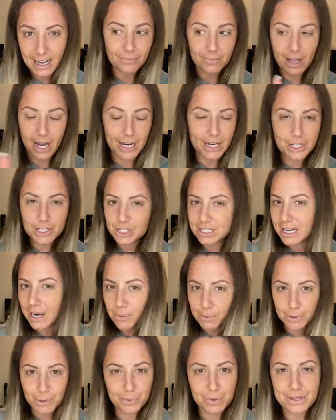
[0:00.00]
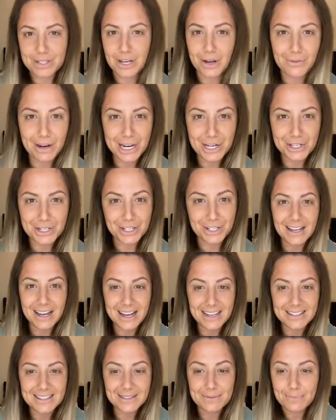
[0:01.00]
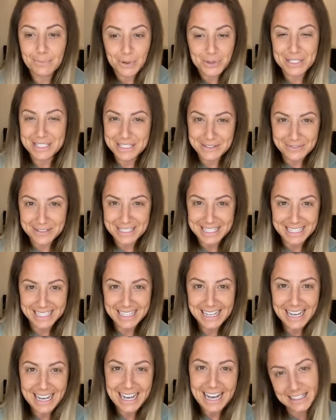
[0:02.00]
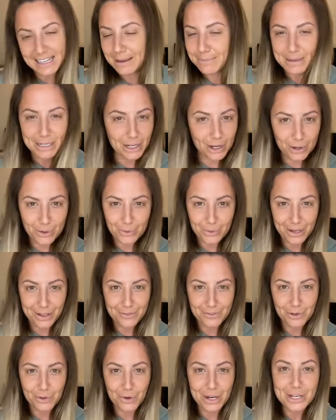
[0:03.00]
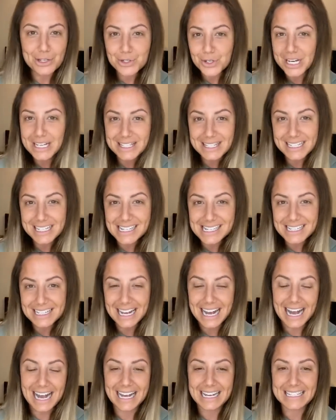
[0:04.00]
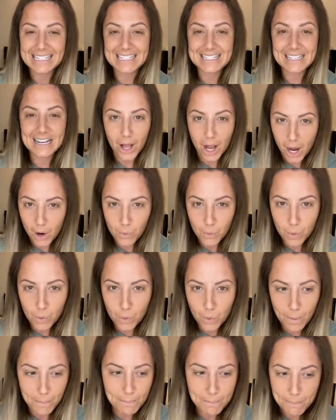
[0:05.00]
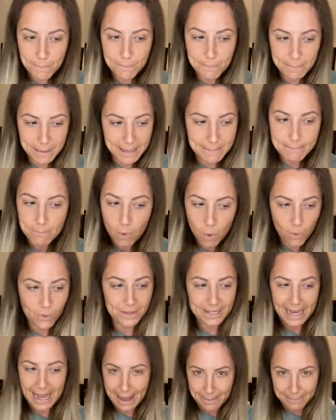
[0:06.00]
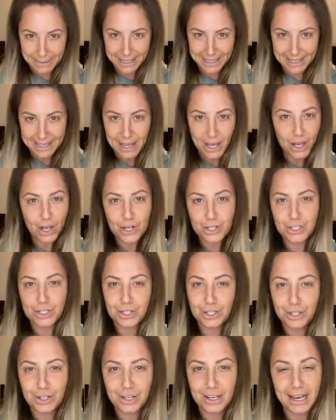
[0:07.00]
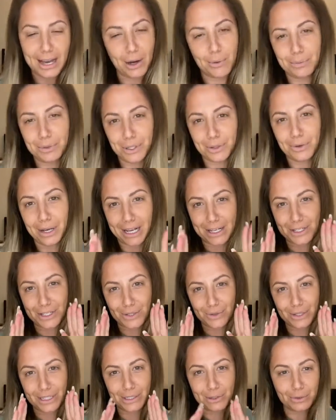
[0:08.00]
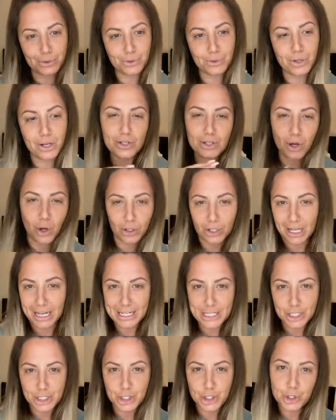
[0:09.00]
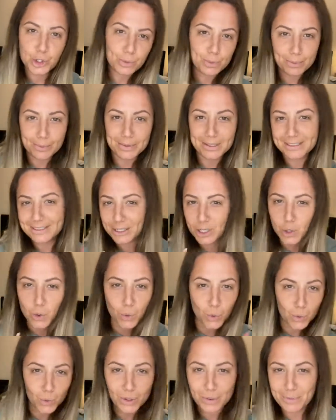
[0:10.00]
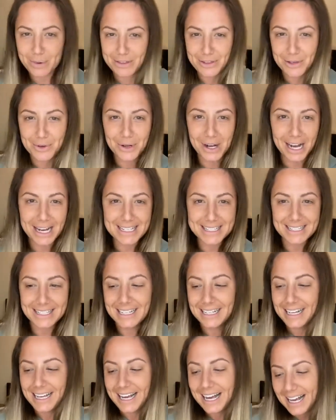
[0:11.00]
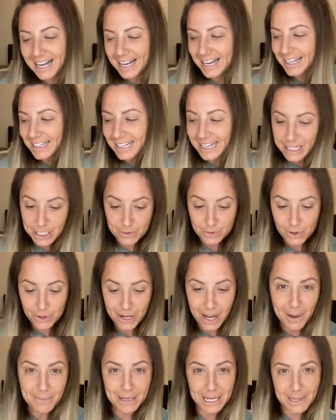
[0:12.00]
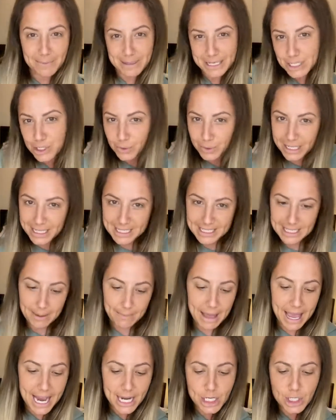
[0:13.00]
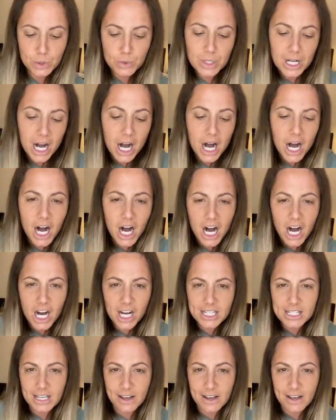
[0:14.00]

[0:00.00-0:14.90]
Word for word: I can just help you with direction and positivity. Let me know if you're interested, and I will be more than happy to help you and do a little online Zoom call with you guys. Uh, later on, I'm going to be doing some angel cards.